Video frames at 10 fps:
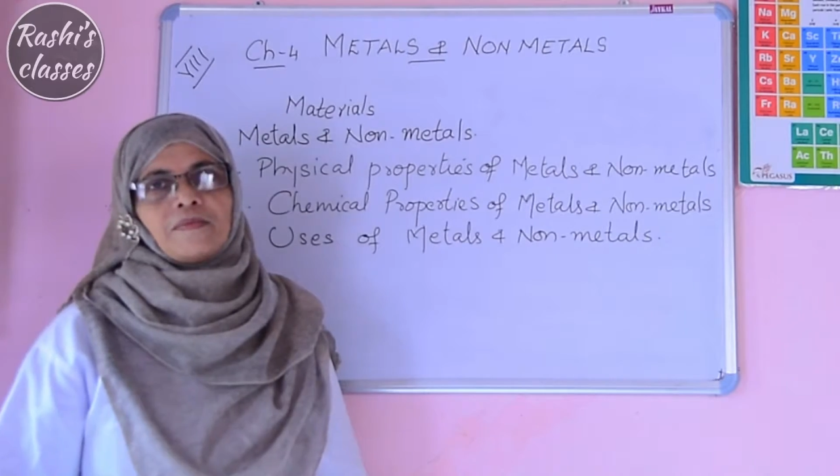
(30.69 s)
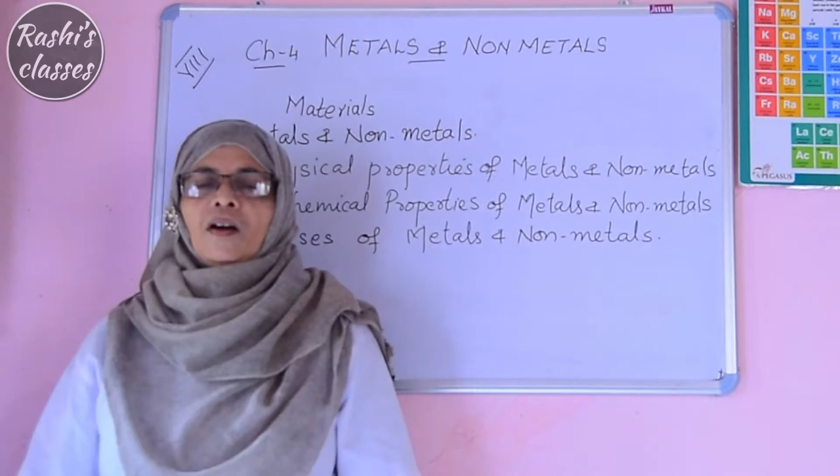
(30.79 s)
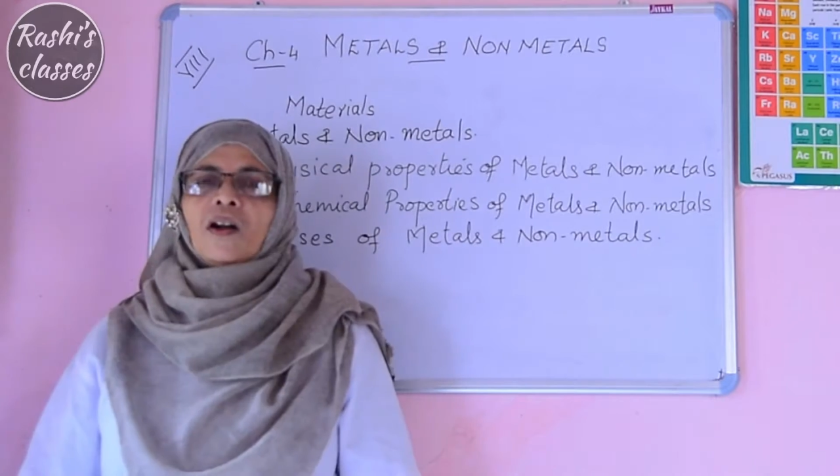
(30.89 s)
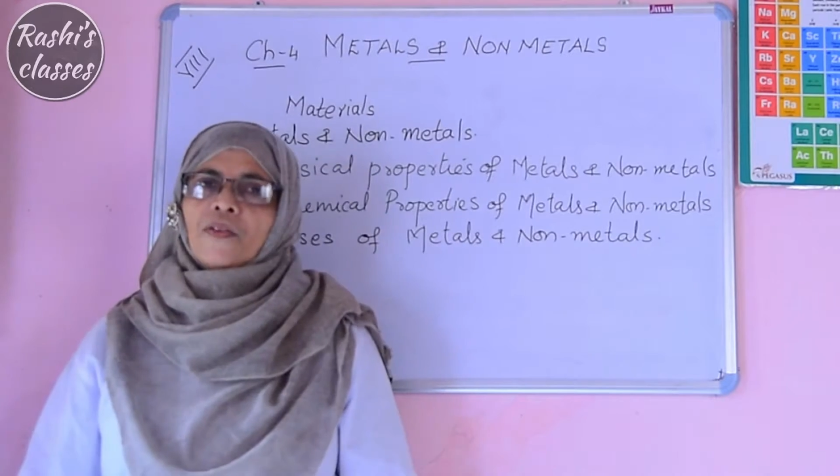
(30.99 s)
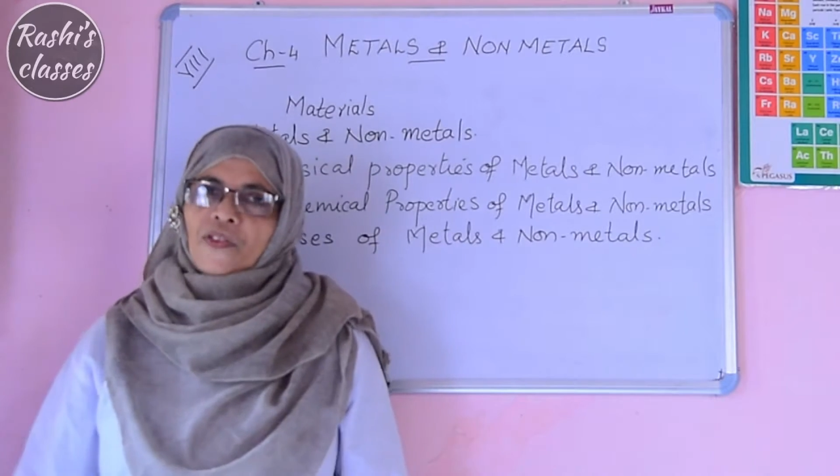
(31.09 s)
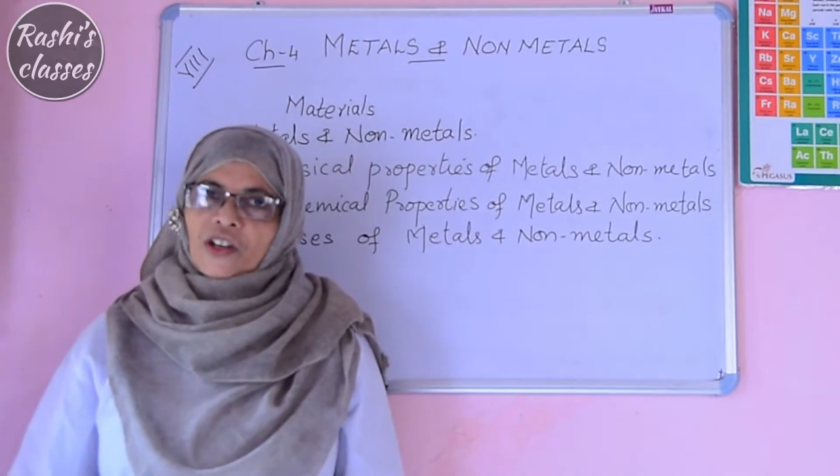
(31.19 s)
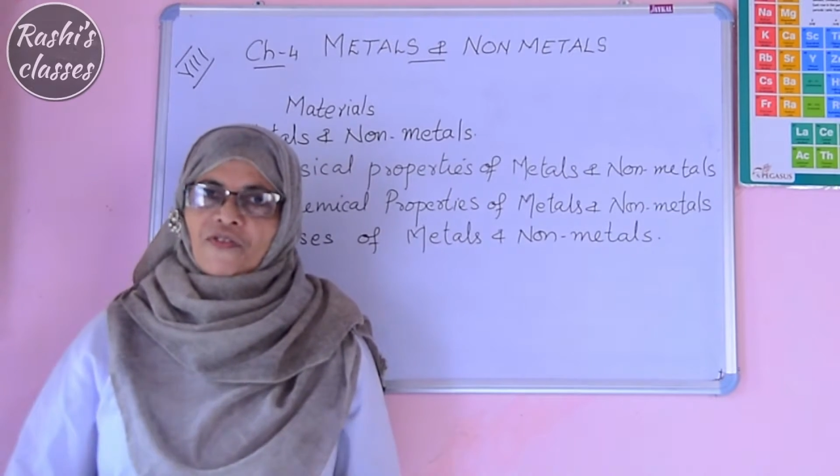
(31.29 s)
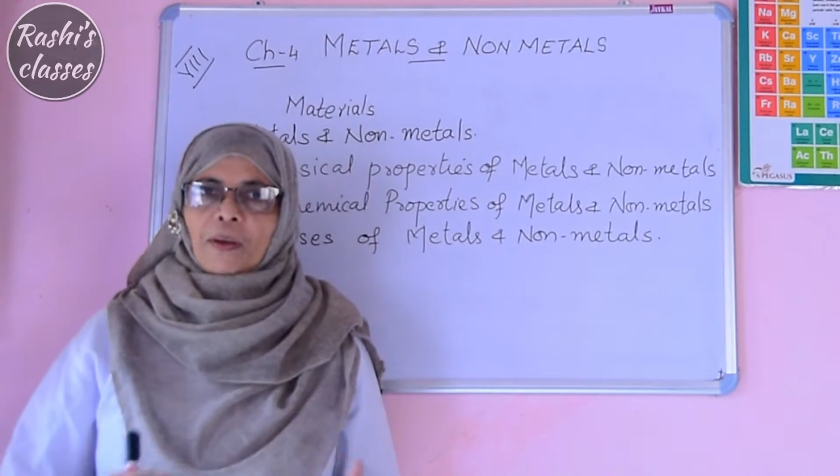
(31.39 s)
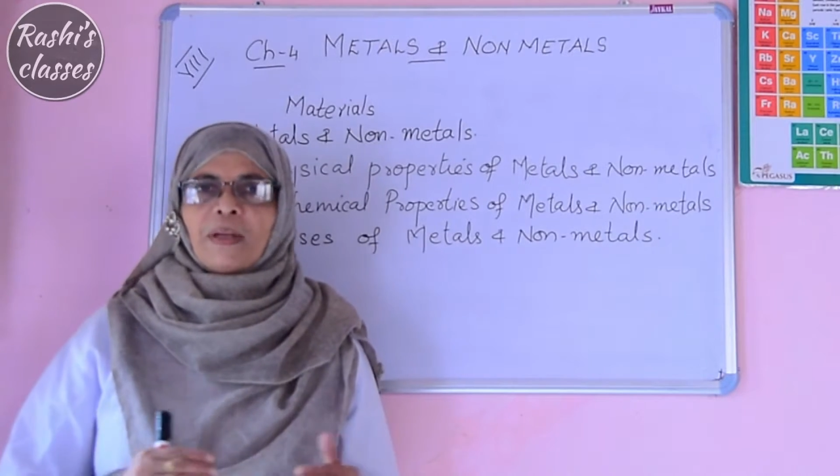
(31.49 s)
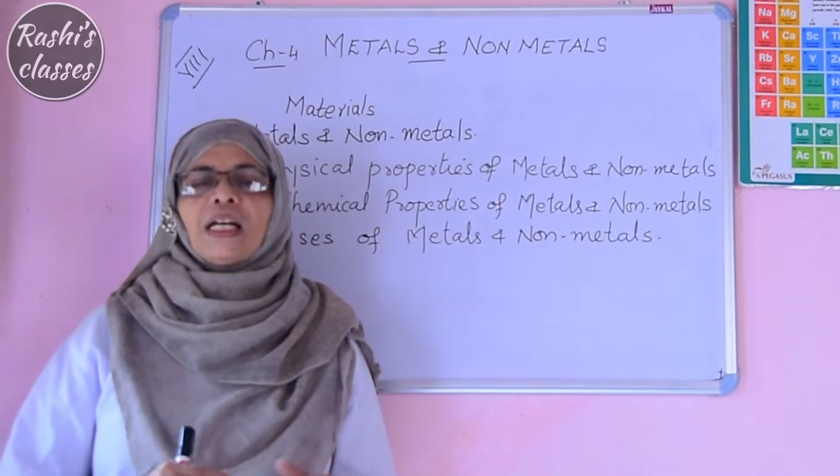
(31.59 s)
All of you are
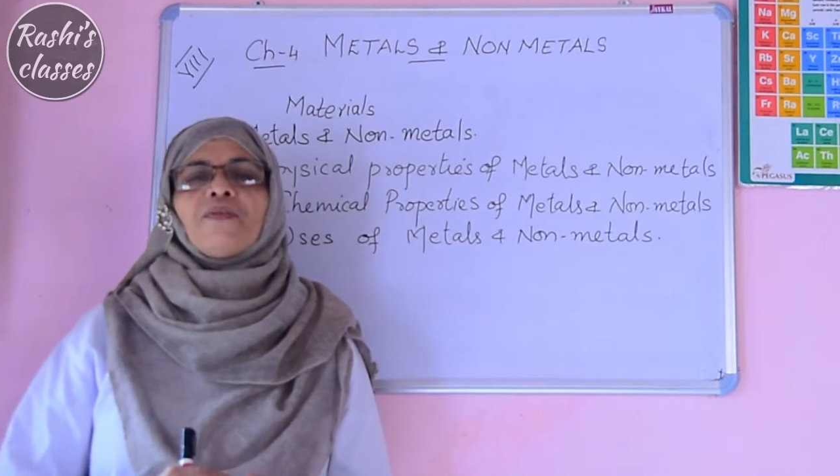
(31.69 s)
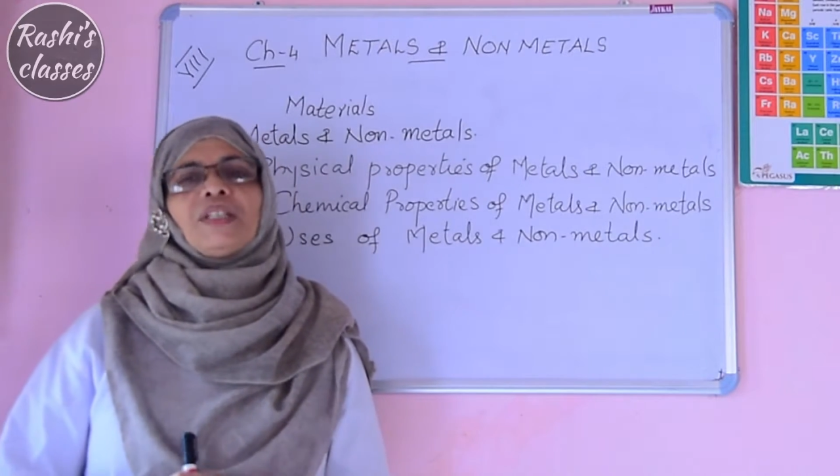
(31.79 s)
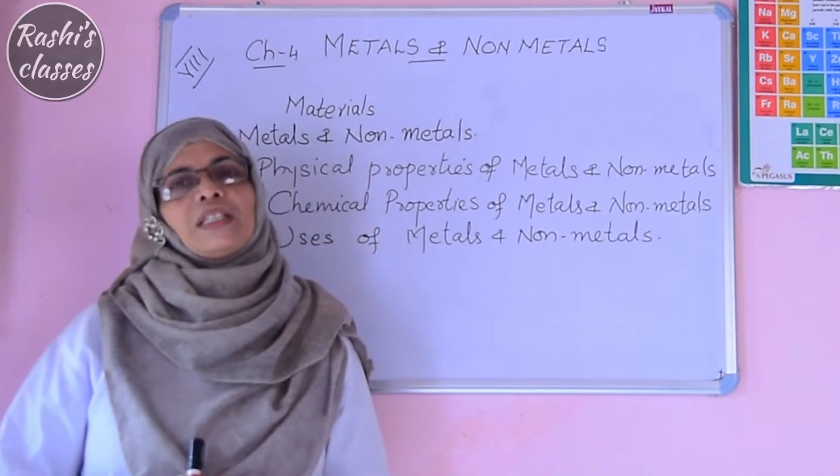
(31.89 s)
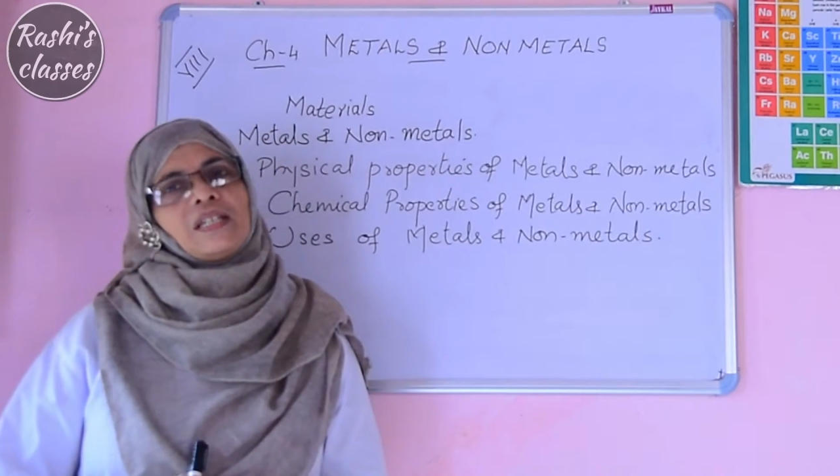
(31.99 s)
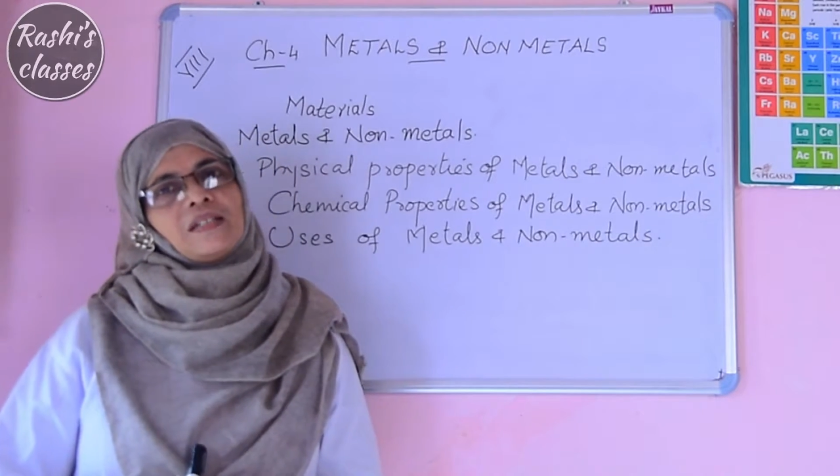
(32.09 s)
familiar with